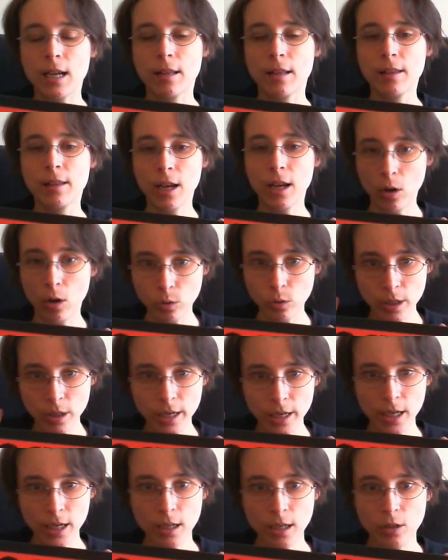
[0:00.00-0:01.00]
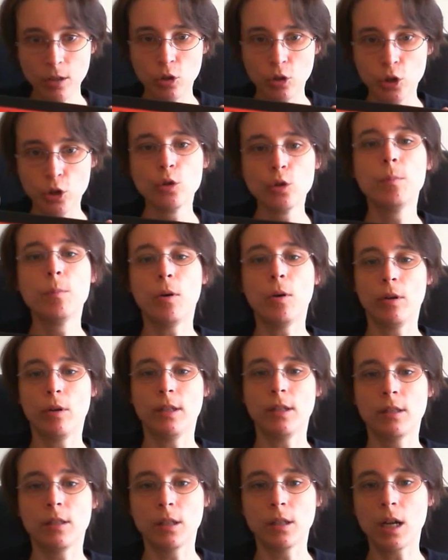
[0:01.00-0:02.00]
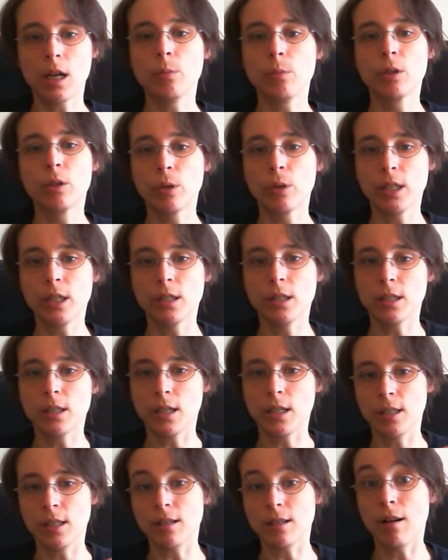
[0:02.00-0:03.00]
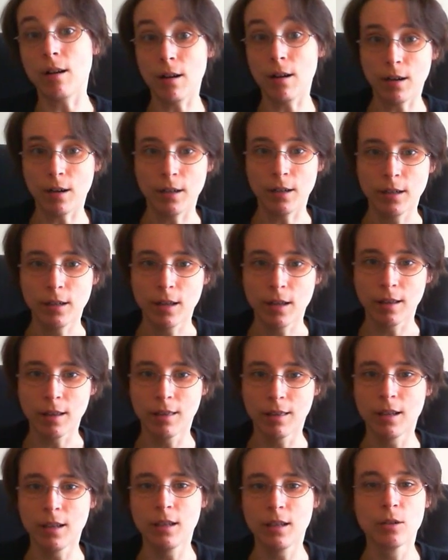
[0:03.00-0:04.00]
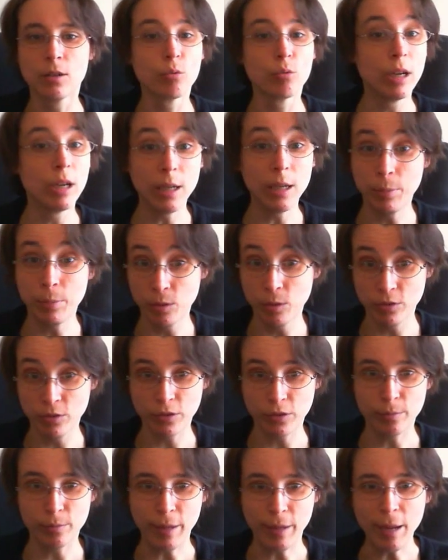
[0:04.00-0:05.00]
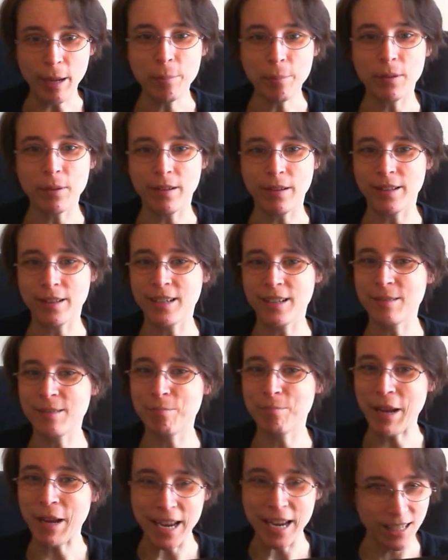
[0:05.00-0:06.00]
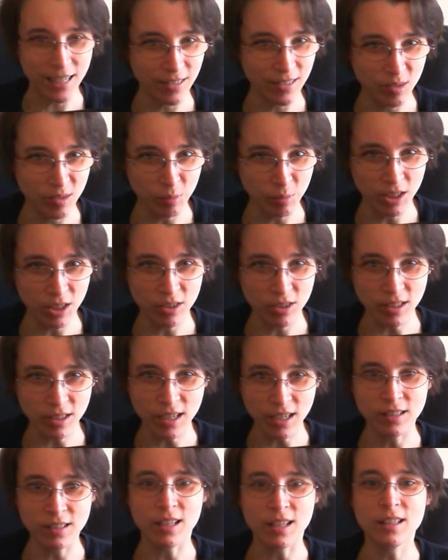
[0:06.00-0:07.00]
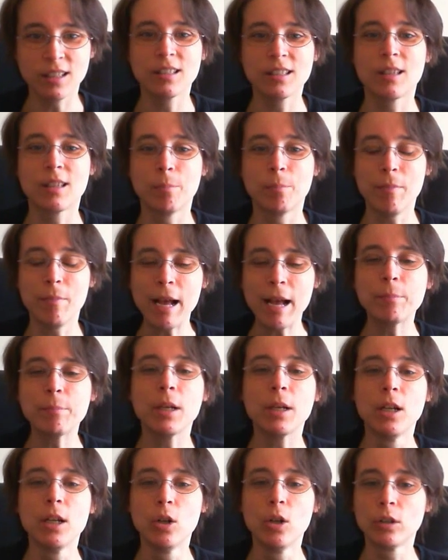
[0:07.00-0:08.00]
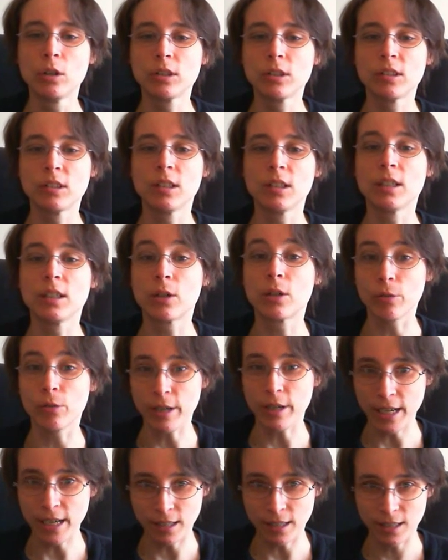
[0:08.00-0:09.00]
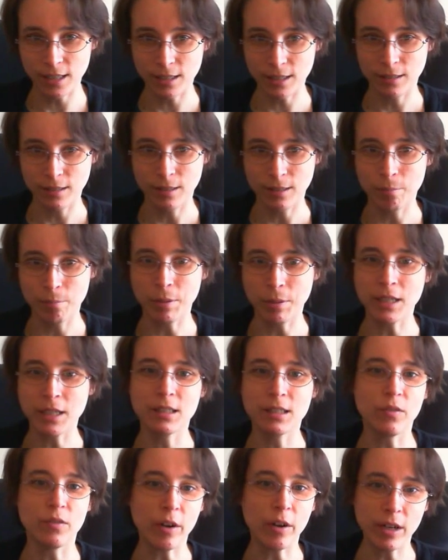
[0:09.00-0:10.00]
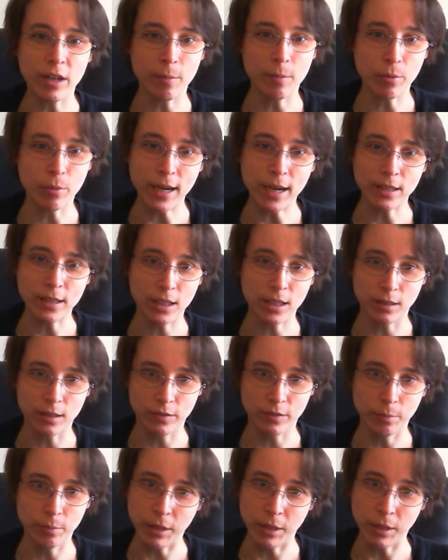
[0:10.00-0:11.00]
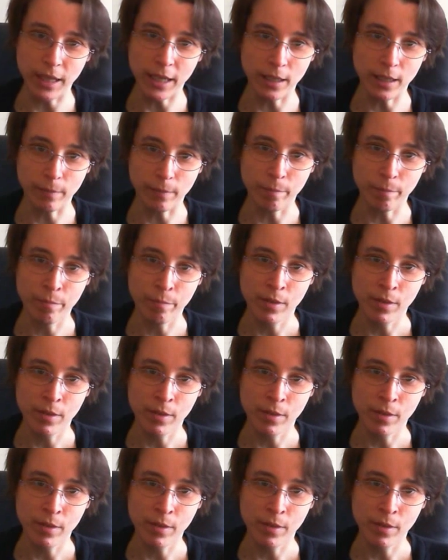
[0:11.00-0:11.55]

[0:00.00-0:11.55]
The only 2 points that I would criticize are the really beautiful map, and it pains me to say this, the map looks great, but it's very impractical for playing.